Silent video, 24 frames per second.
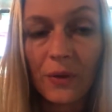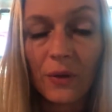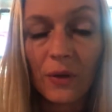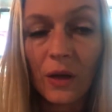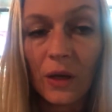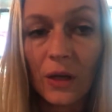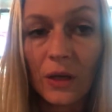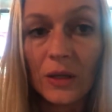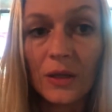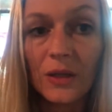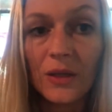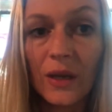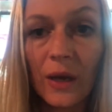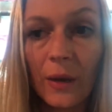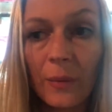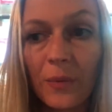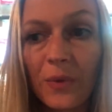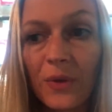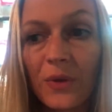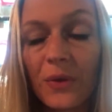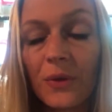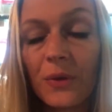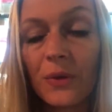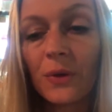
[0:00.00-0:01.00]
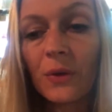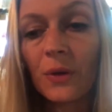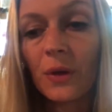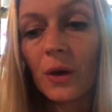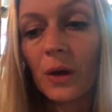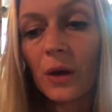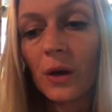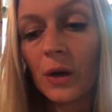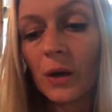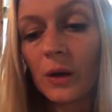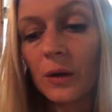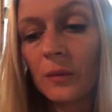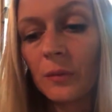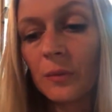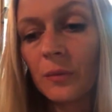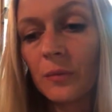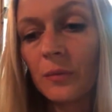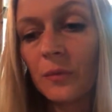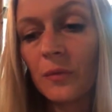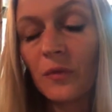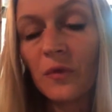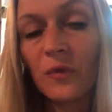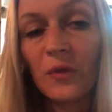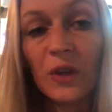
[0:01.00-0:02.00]
in-depth
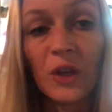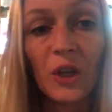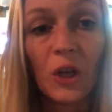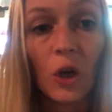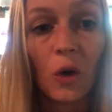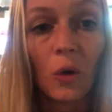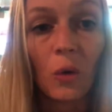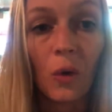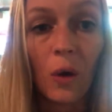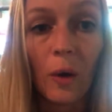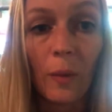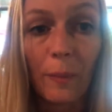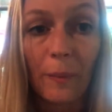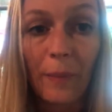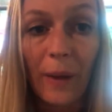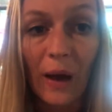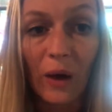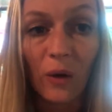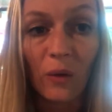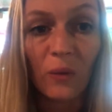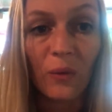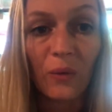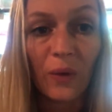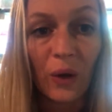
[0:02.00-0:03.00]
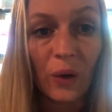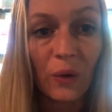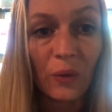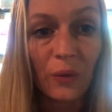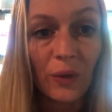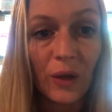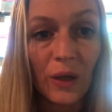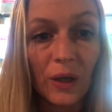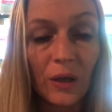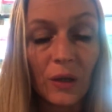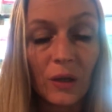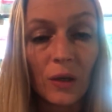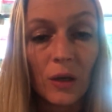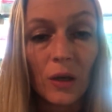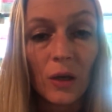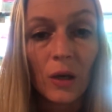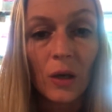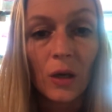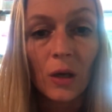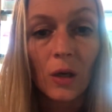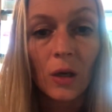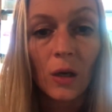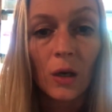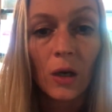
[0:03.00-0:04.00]
video about velvet.
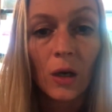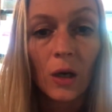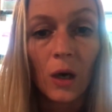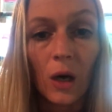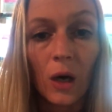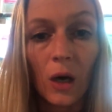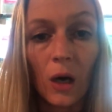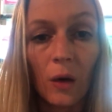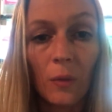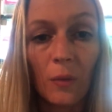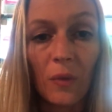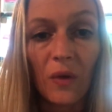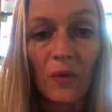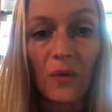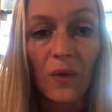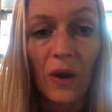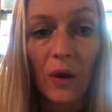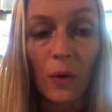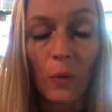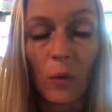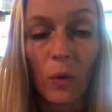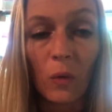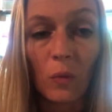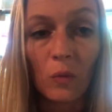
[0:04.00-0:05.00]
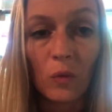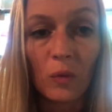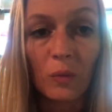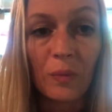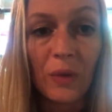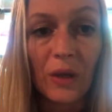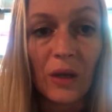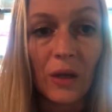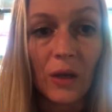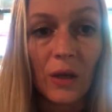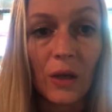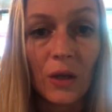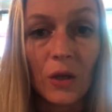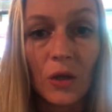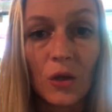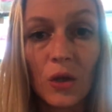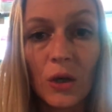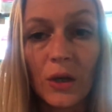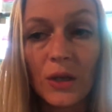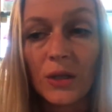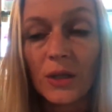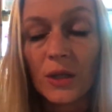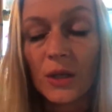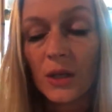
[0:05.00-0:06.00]
If anyone would be
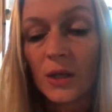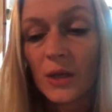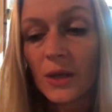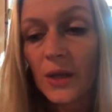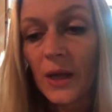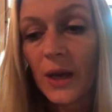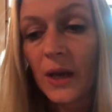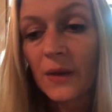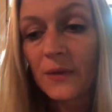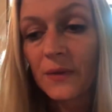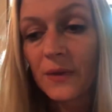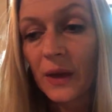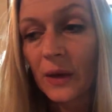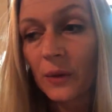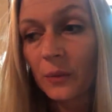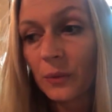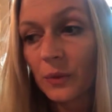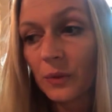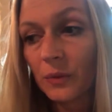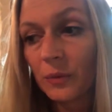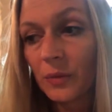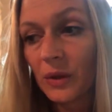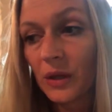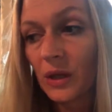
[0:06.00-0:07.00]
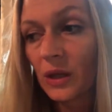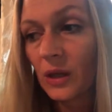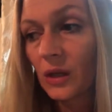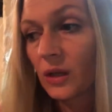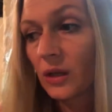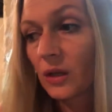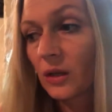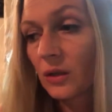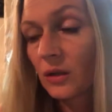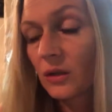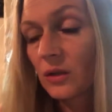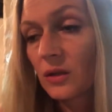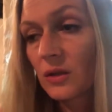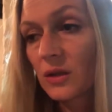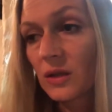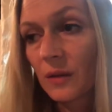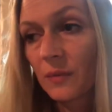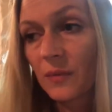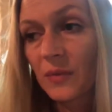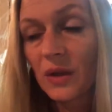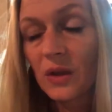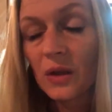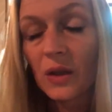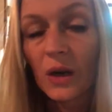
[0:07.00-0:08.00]
interested in that, that would be
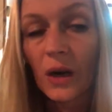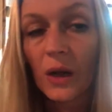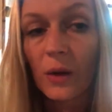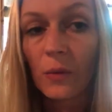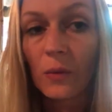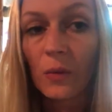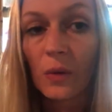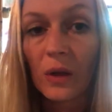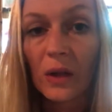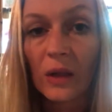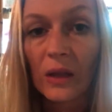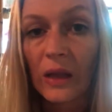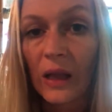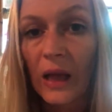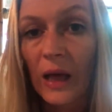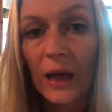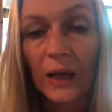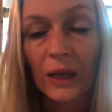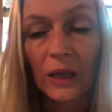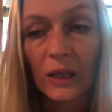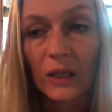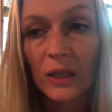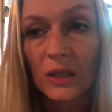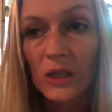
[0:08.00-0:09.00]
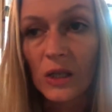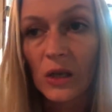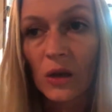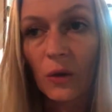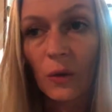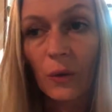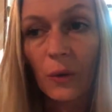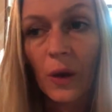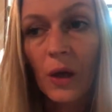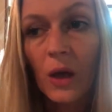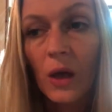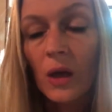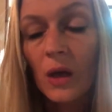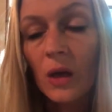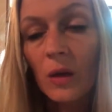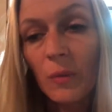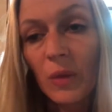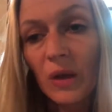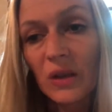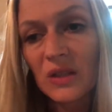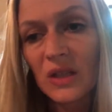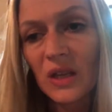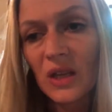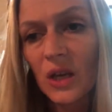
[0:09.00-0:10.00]
something that I will gladly do.
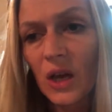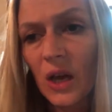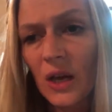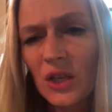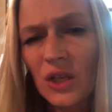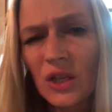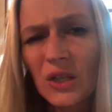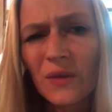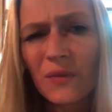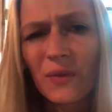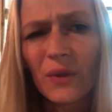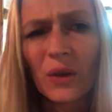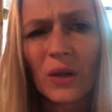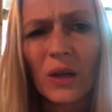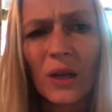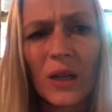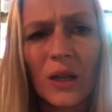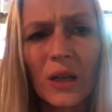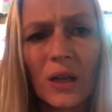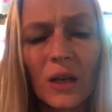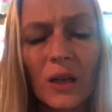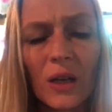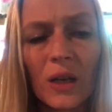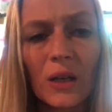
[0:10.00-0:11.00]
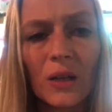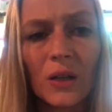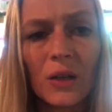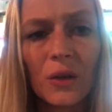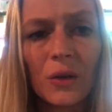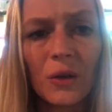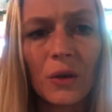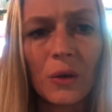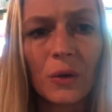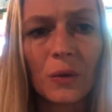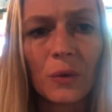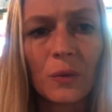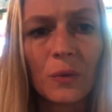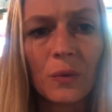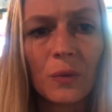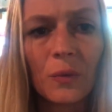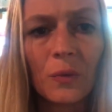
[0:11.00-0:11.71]
Because I just feel like, you know,